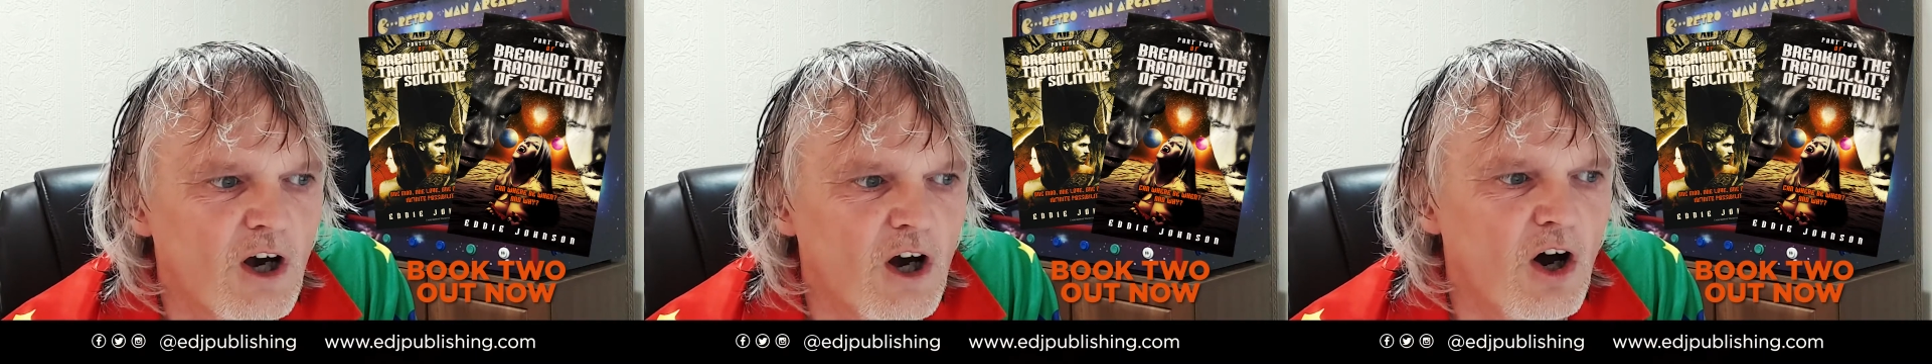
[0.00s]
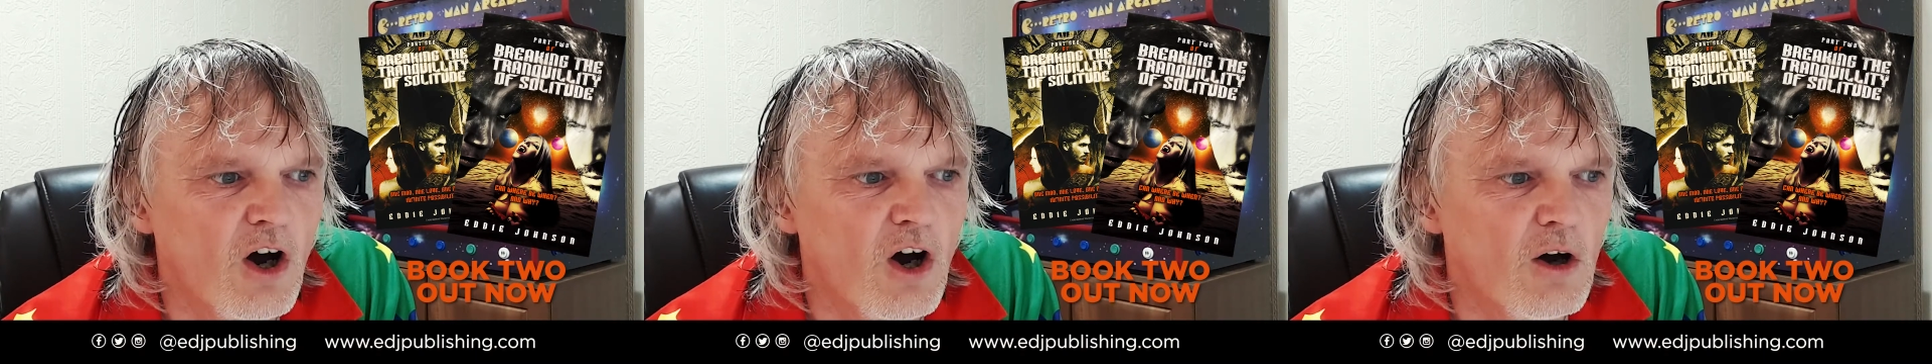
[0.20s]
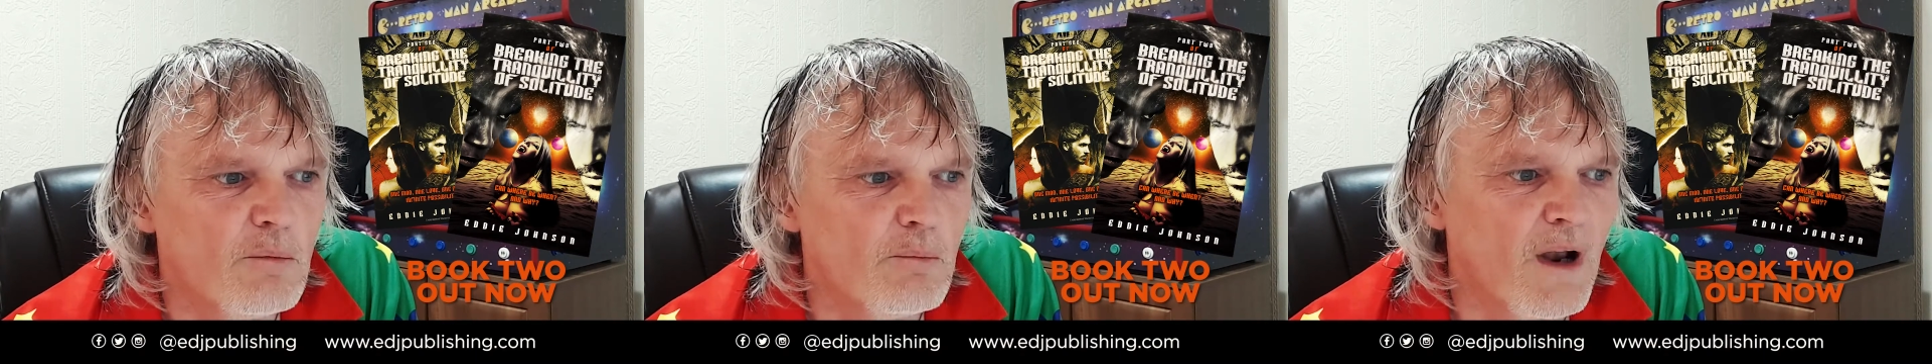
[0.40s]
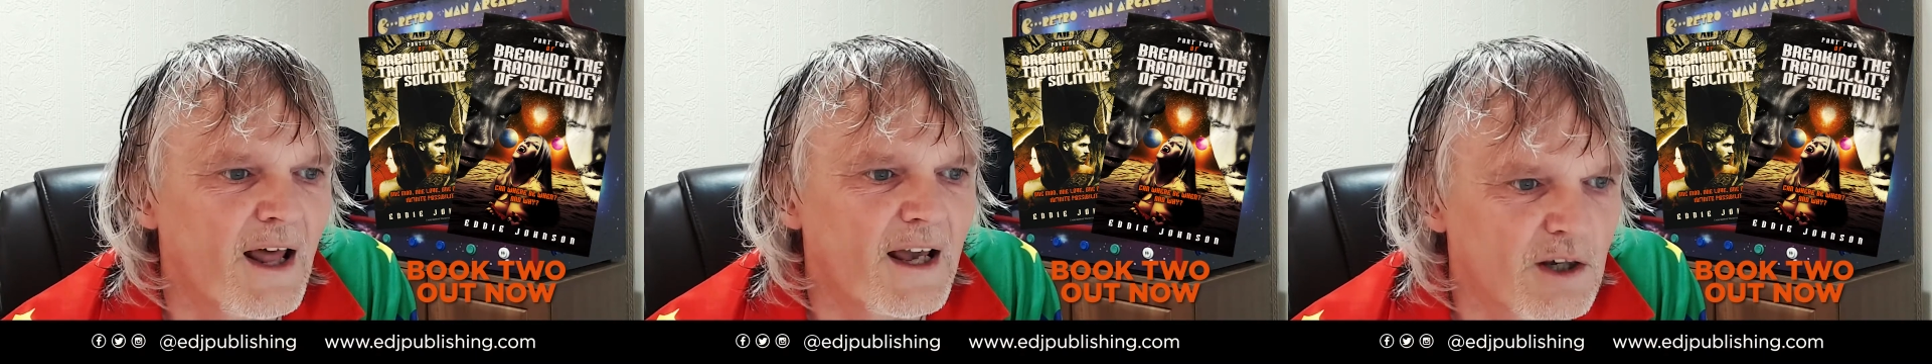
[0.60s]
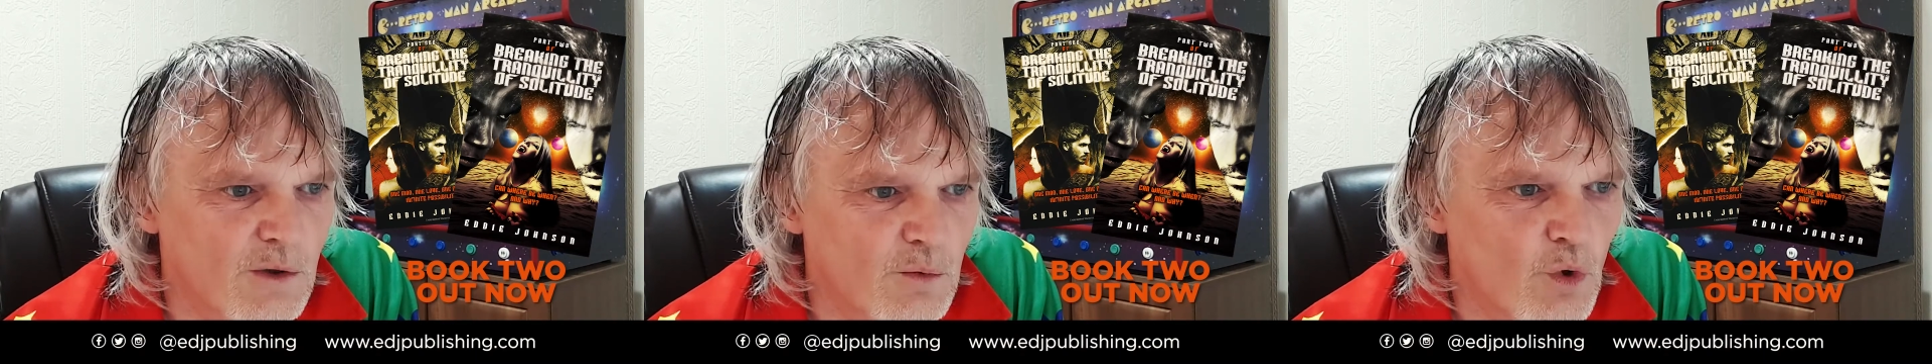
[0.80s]
are
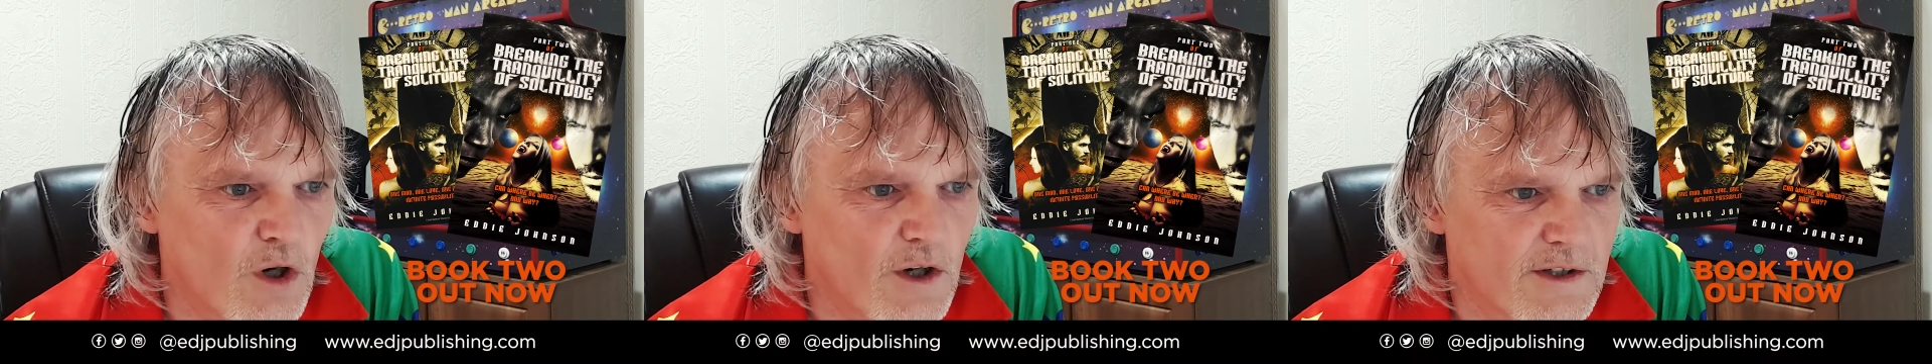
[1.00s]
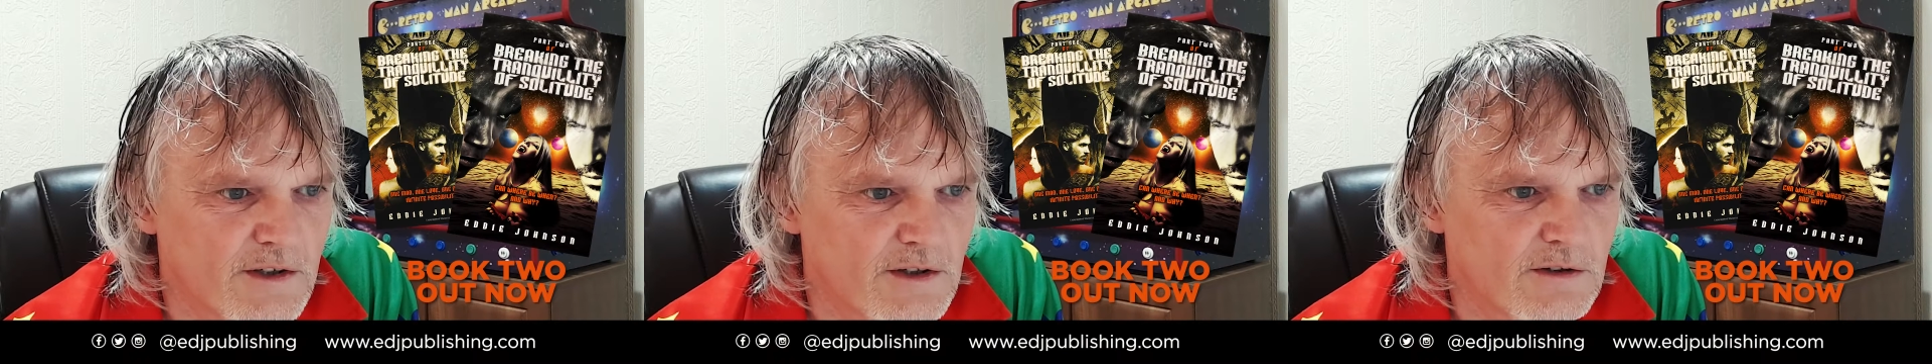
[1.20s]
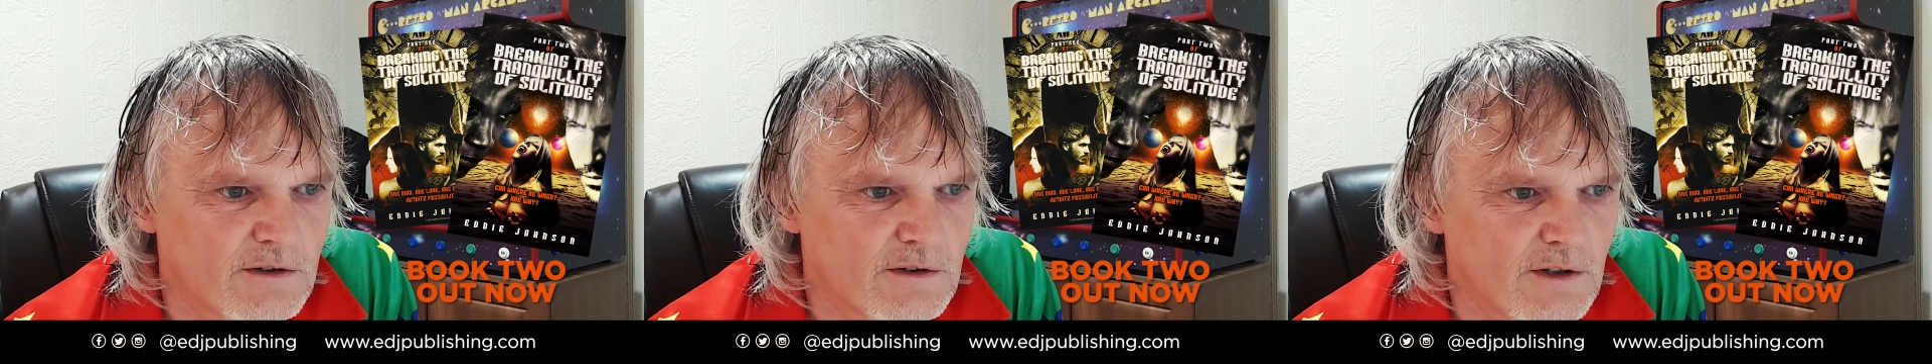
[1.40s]
black and white.